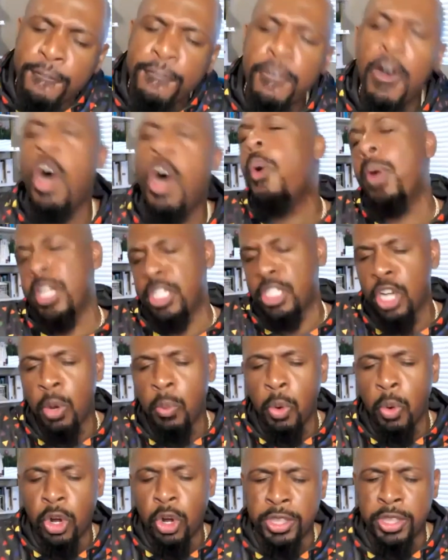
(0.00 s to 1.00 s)
forward
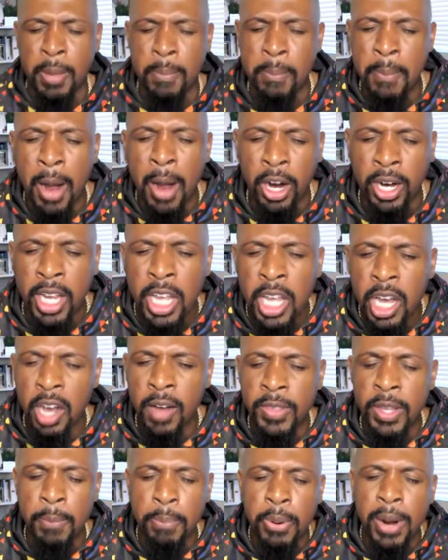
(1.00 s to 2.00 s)
toward the mark
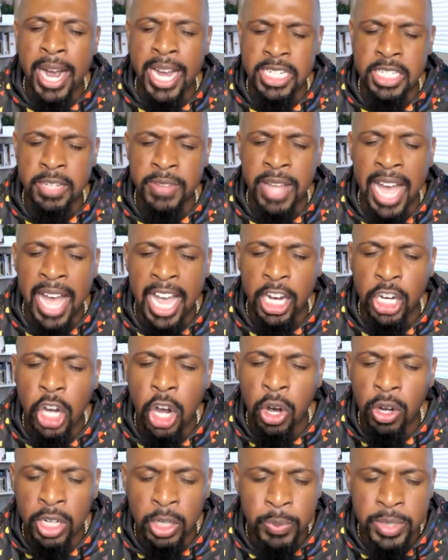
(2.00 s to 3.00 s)
of the prize of the high
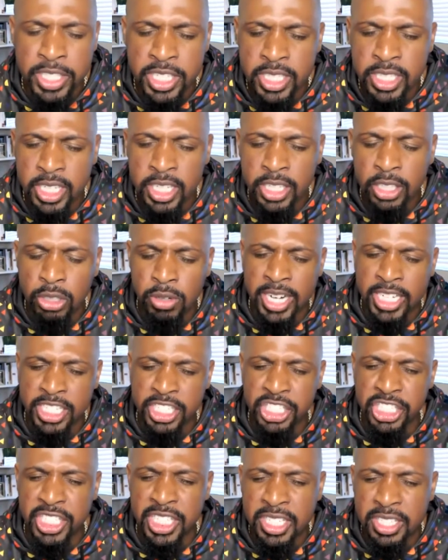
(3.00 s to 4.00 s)
calling, which is in Christ
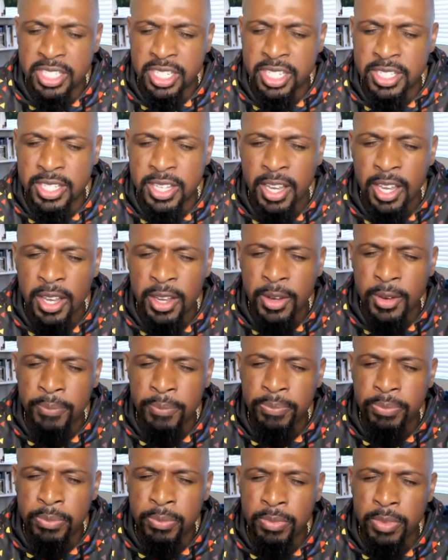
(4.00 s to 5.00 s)
Jesus.
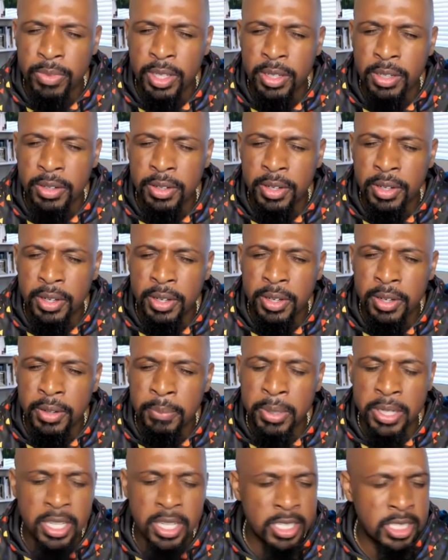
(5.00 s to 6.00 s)

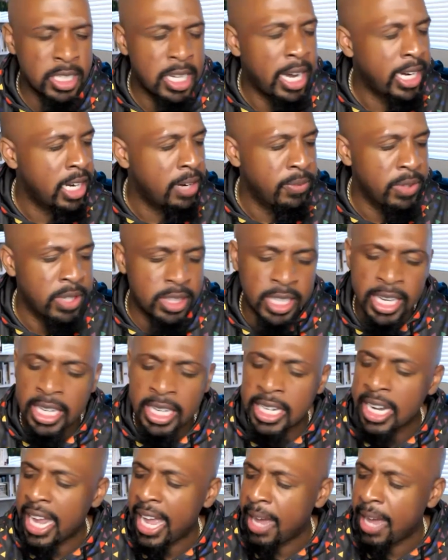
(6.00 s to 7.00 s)
Because God,
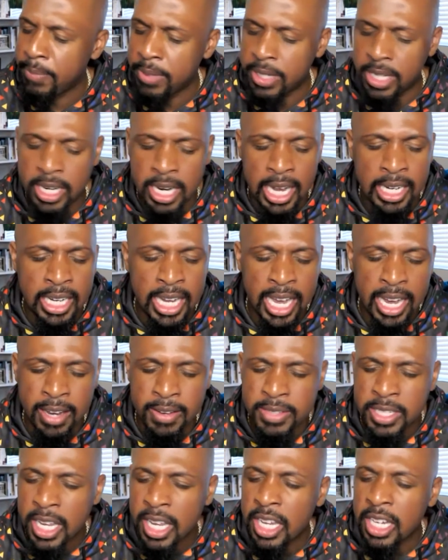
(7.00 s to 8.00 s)
everything that happened in our
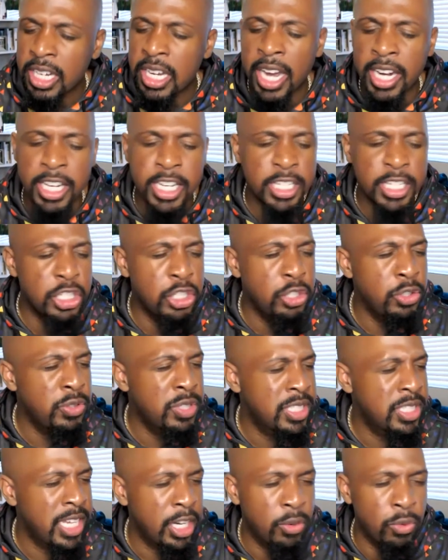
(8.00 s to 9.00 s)
lives, God, you
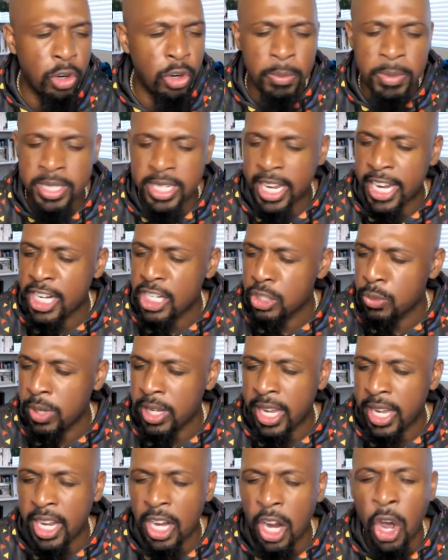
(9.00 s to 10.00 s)
said in Romans
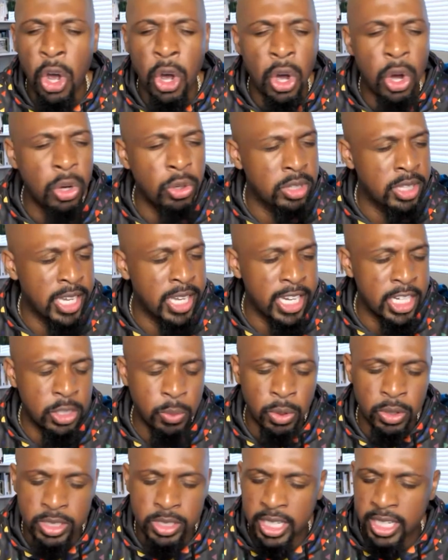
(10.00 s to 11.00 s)
8:28, all things
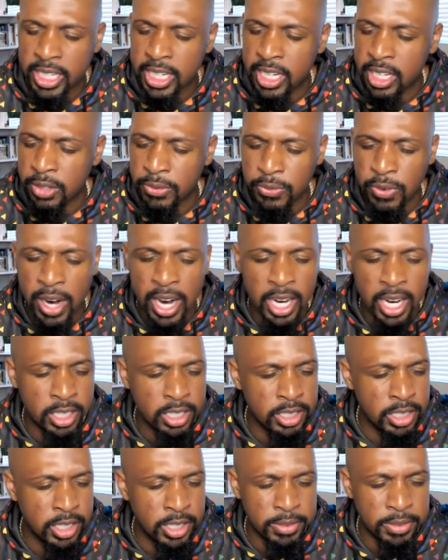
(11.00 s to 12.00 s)
work together for our
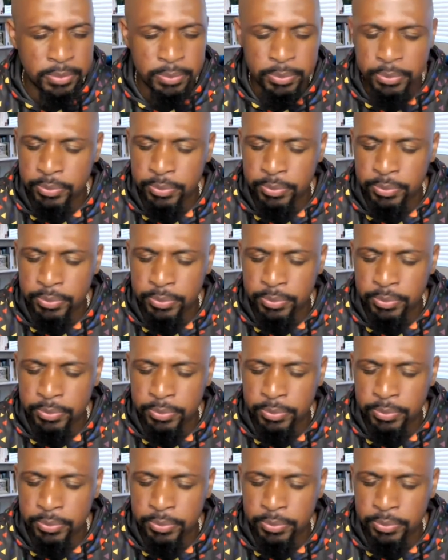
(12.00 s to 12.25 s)
good.